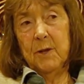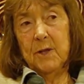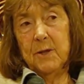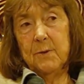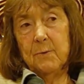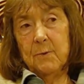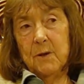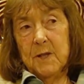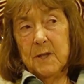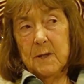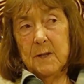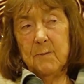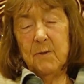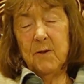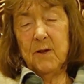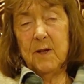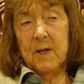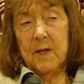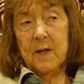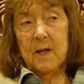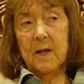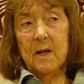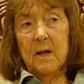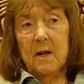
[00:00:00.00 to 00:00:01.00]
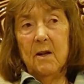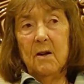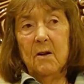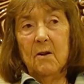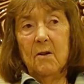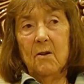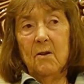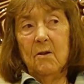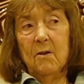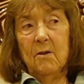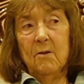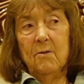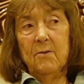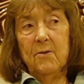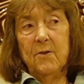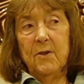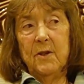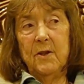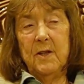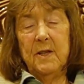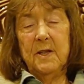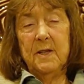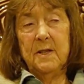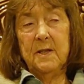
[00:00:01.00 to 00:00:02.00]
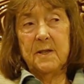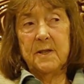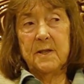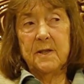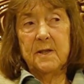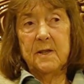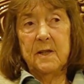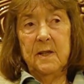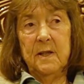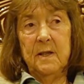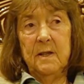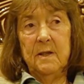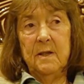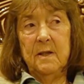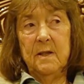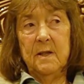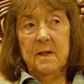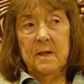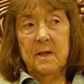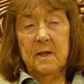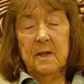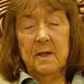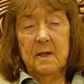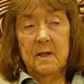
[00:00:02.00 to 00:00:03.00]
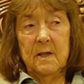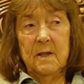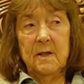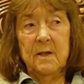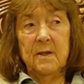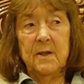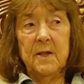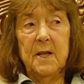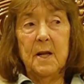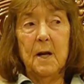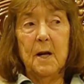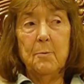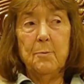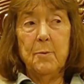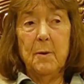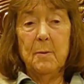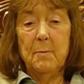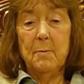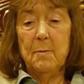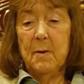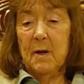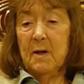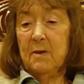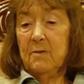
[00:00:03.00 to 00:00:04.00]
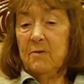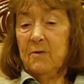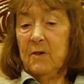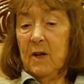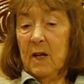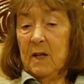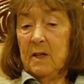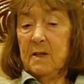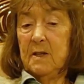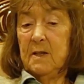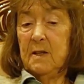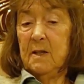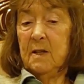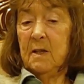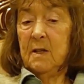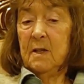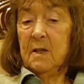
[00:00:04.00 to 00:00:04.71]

what I'm thinking of is in the Upper Mai Valley,